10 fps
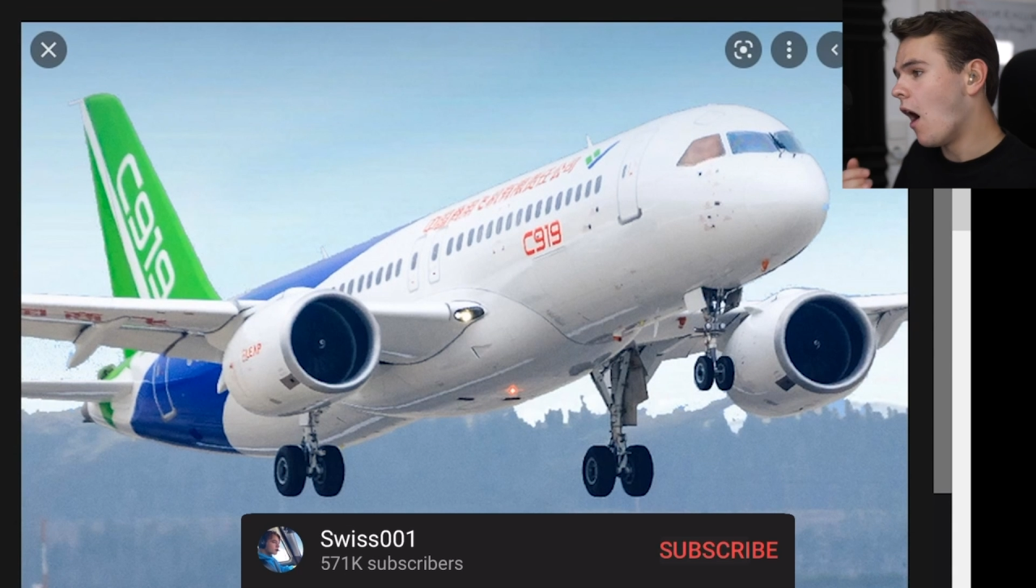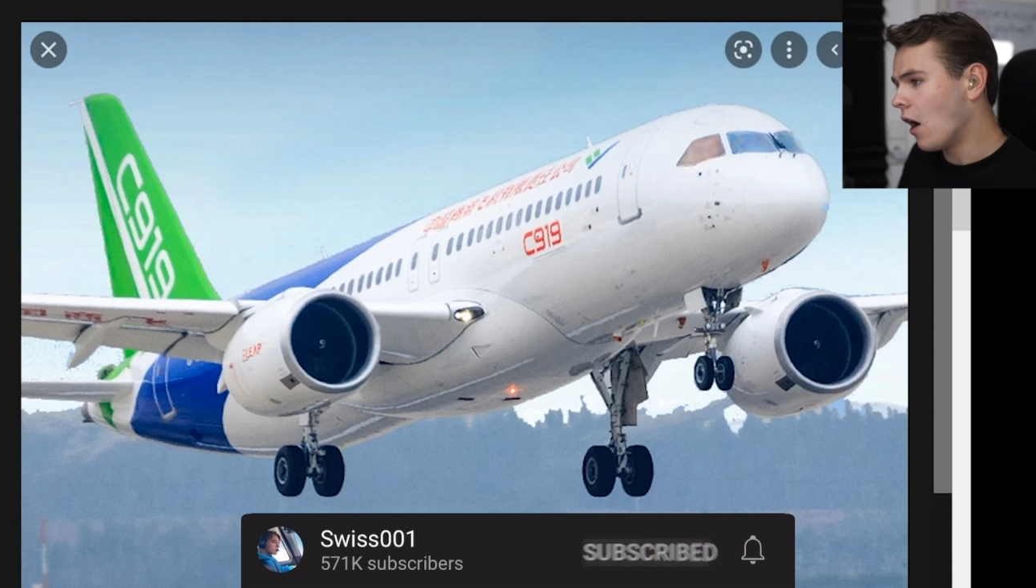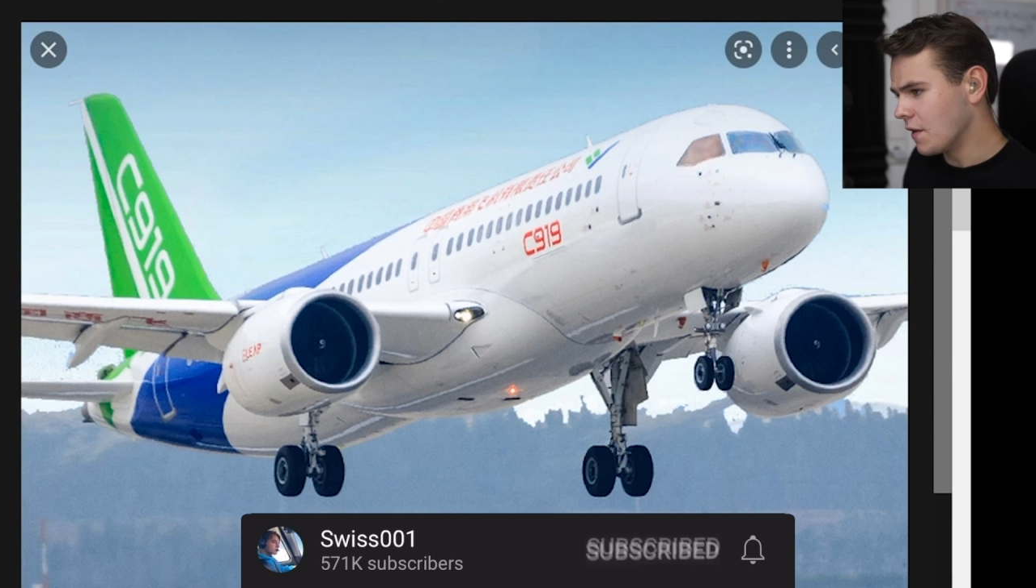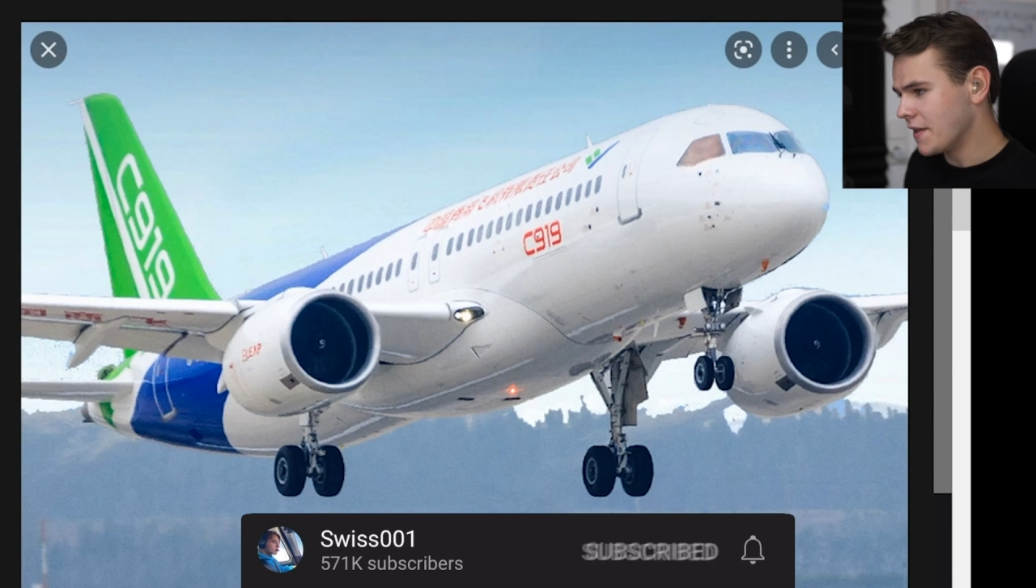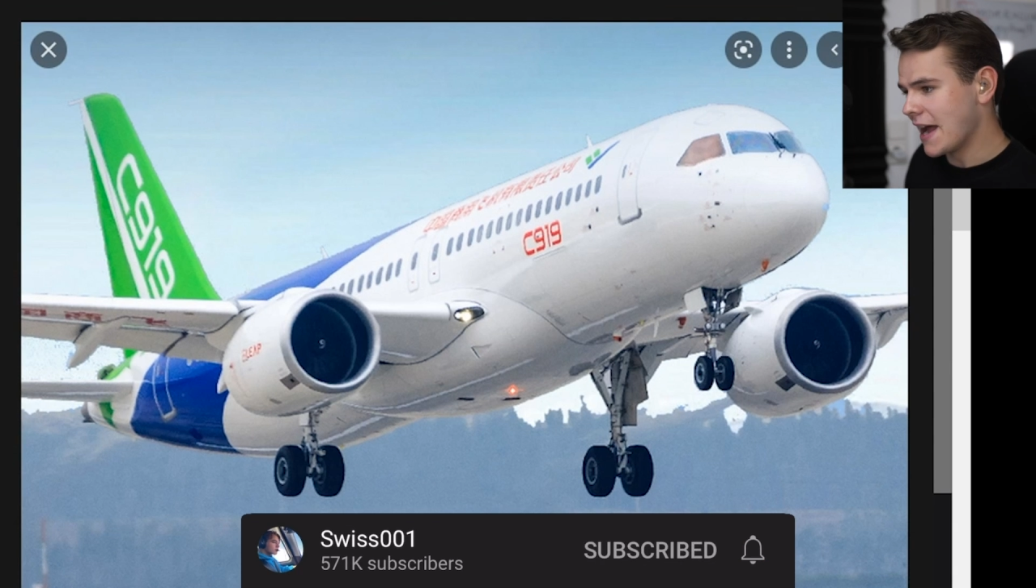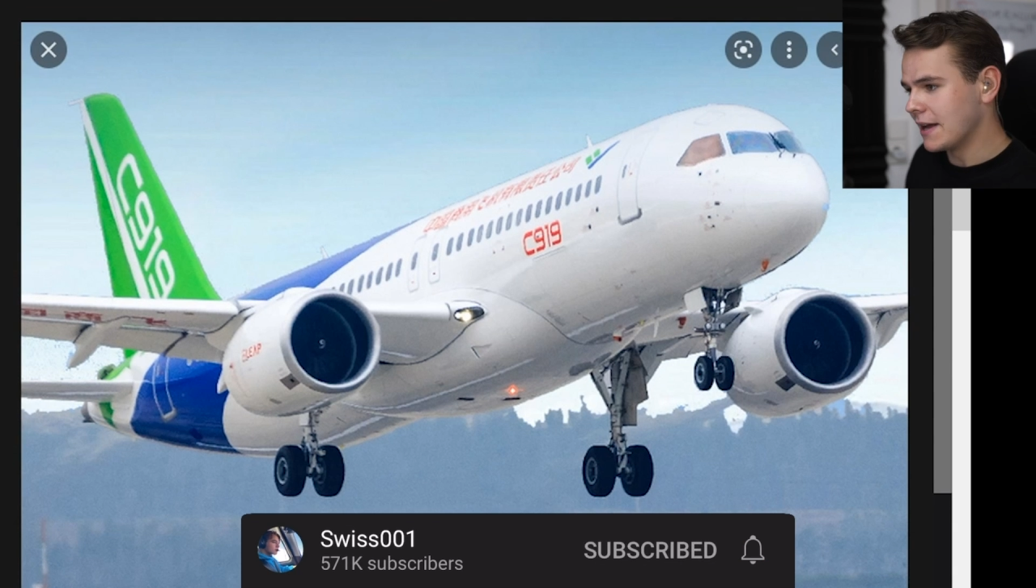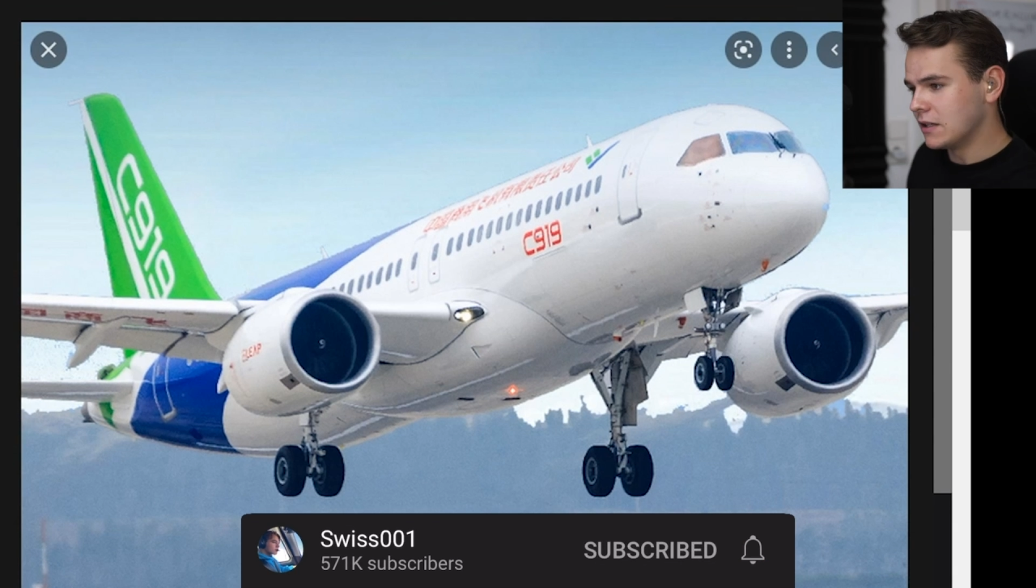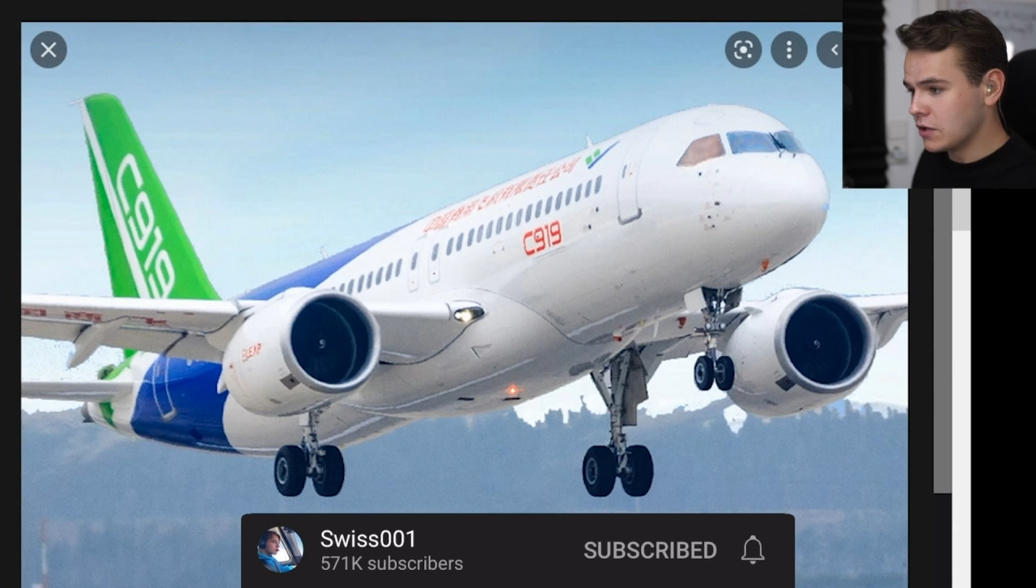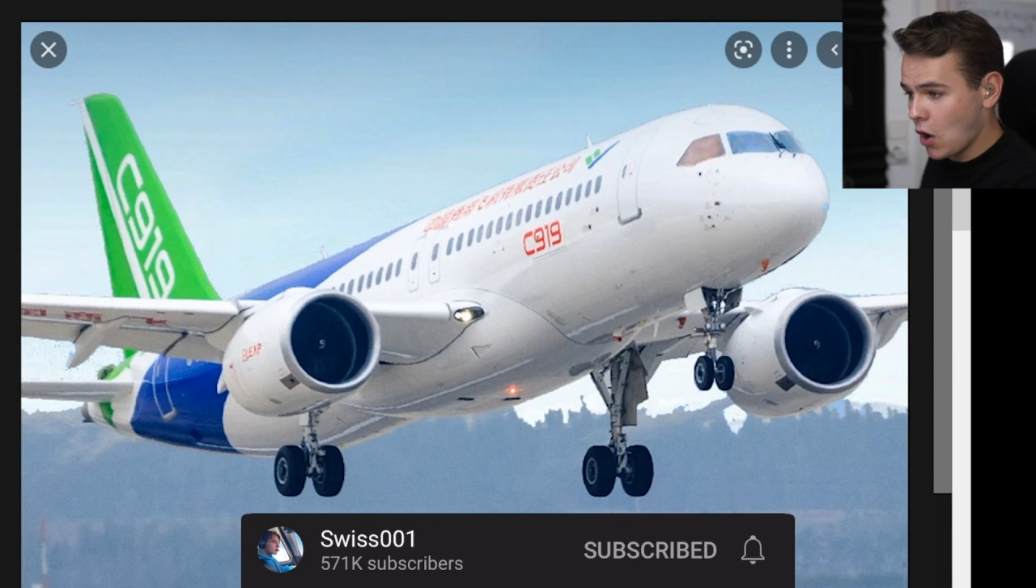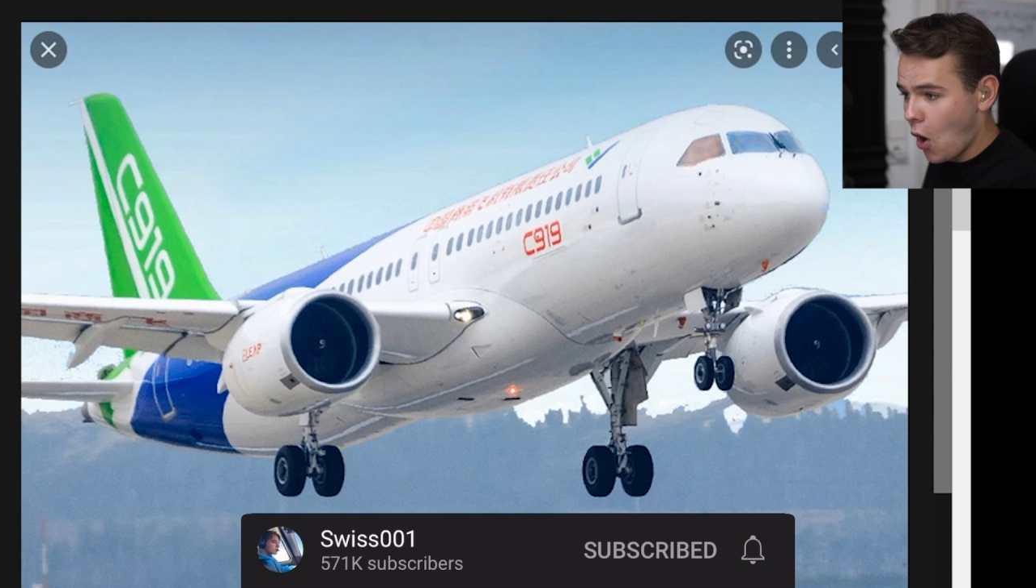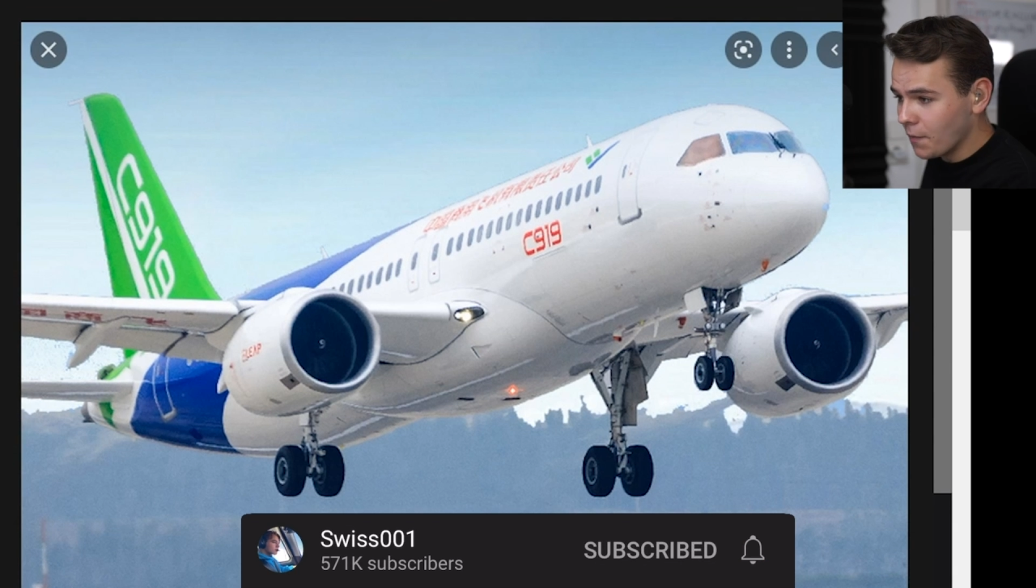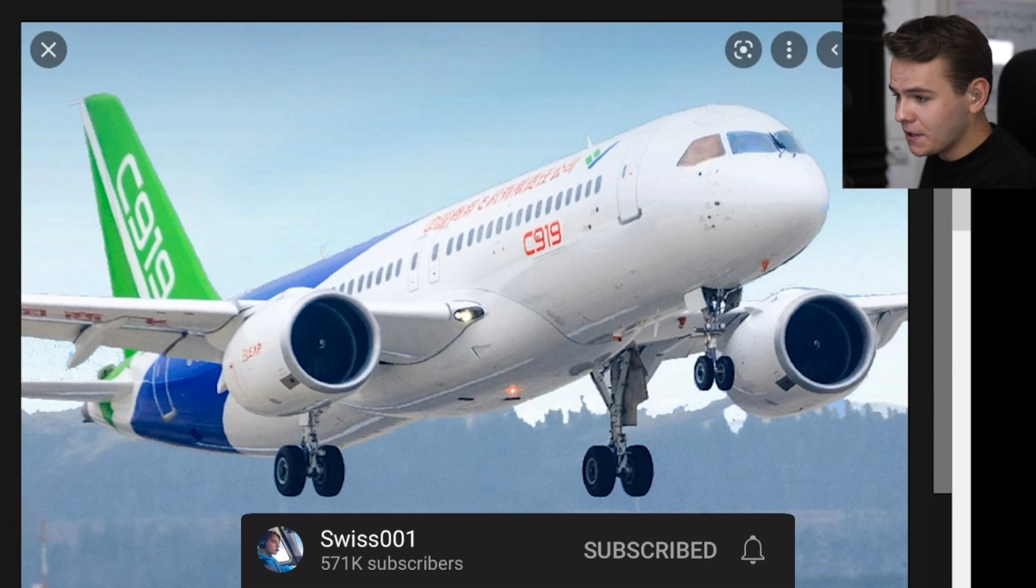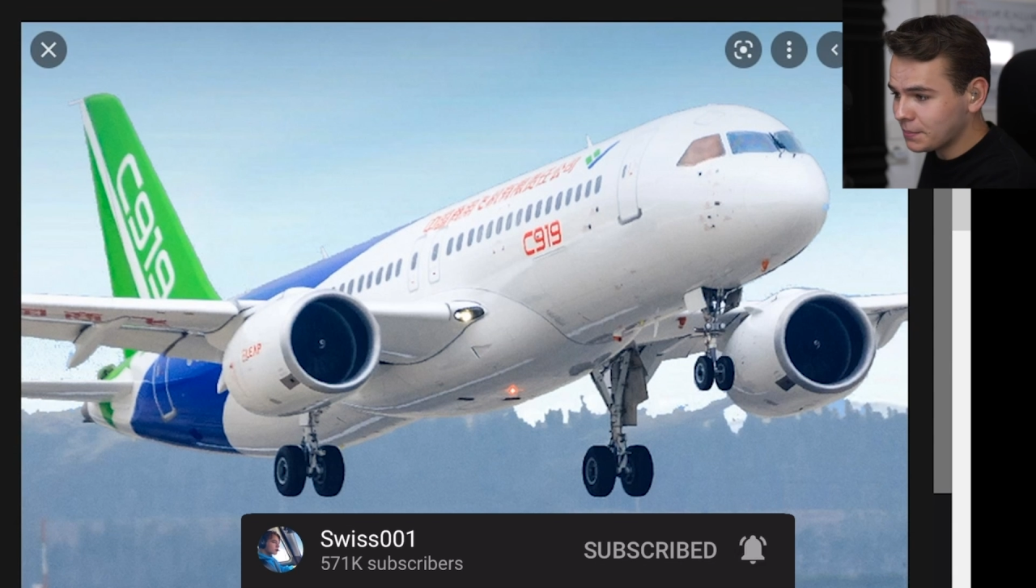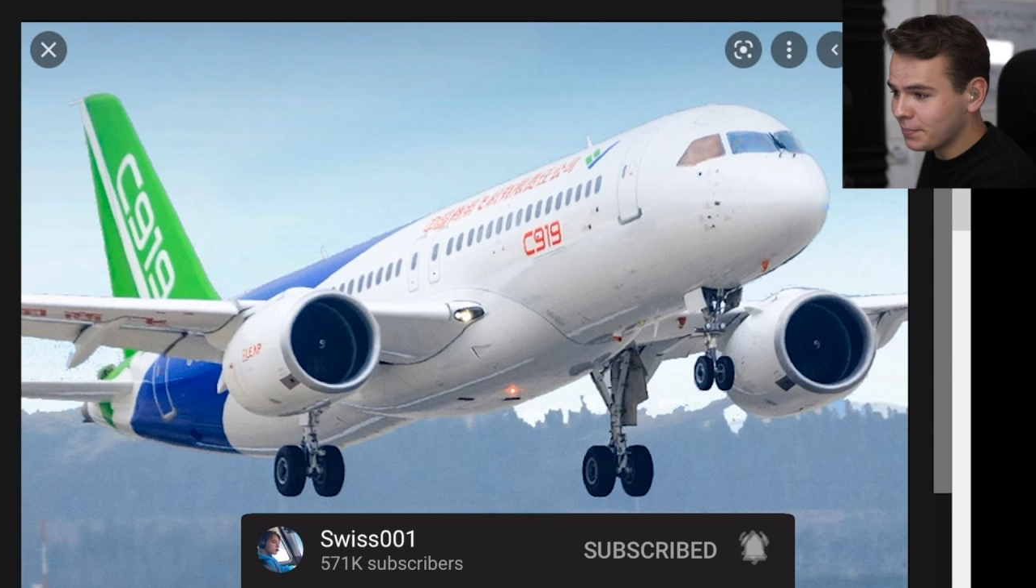are they? No, this